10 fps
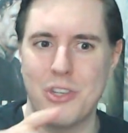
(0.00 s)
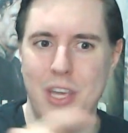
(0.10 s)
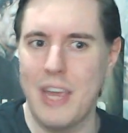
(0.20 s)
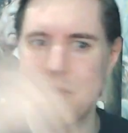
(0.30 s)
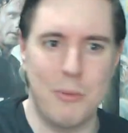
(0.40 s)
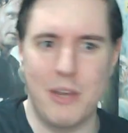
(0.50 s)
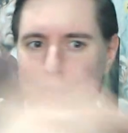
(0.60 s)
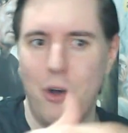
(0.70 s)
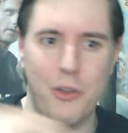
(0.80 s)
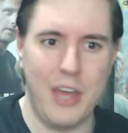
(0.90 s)
seeing everybody
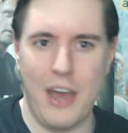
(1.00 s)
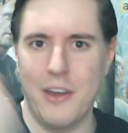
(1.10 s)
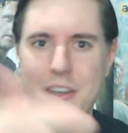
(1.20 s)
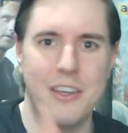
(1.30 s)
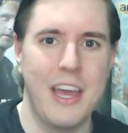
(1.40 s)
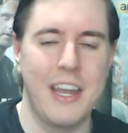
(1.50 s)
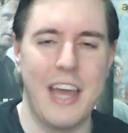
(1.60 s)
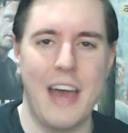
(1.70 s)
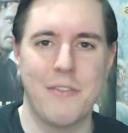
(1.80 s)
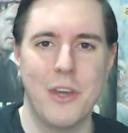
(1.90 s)
fall down and
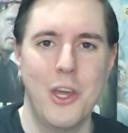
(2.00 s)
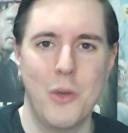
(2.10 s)
have